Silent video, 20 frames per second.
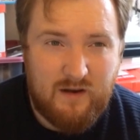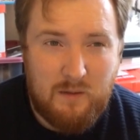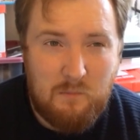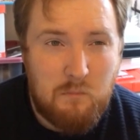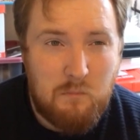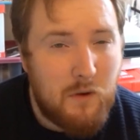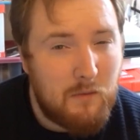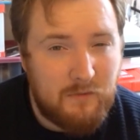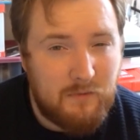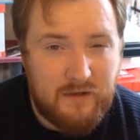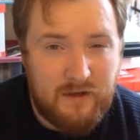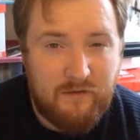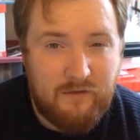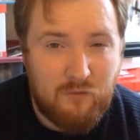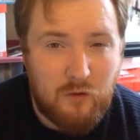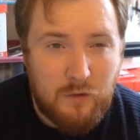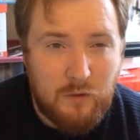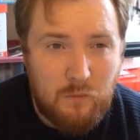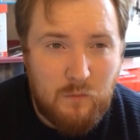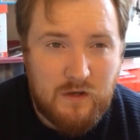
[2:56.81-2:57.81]
and I'm probably
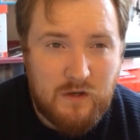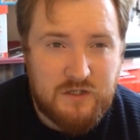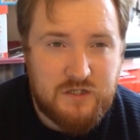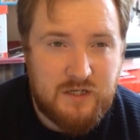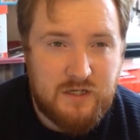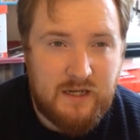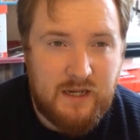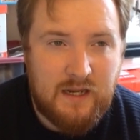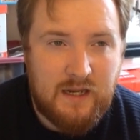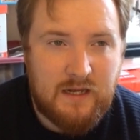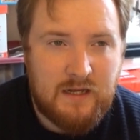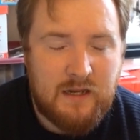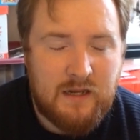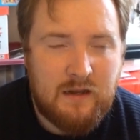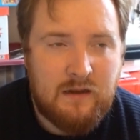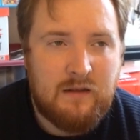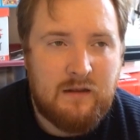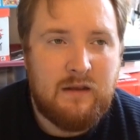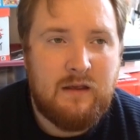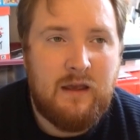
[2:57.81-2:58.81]
never going to watch it again.
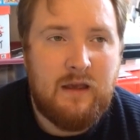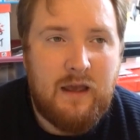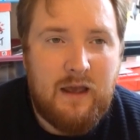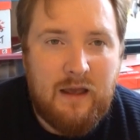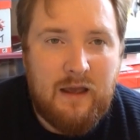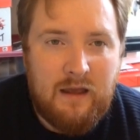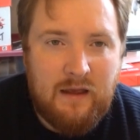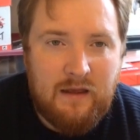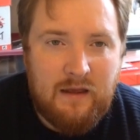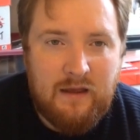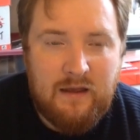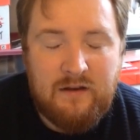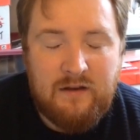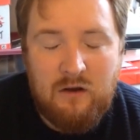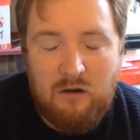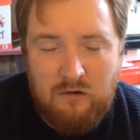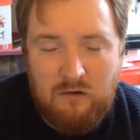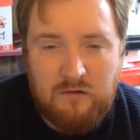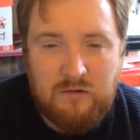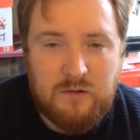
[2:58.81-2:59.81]

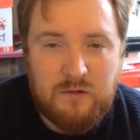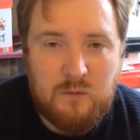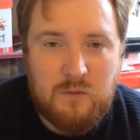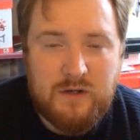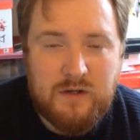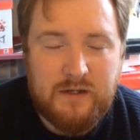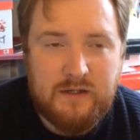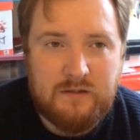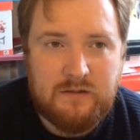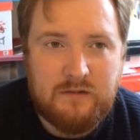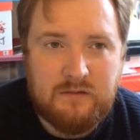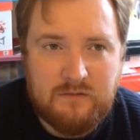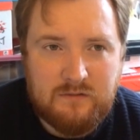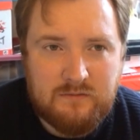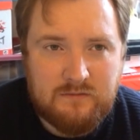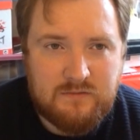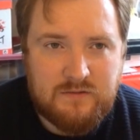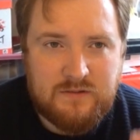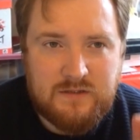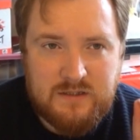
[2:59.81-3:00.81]
And all the while,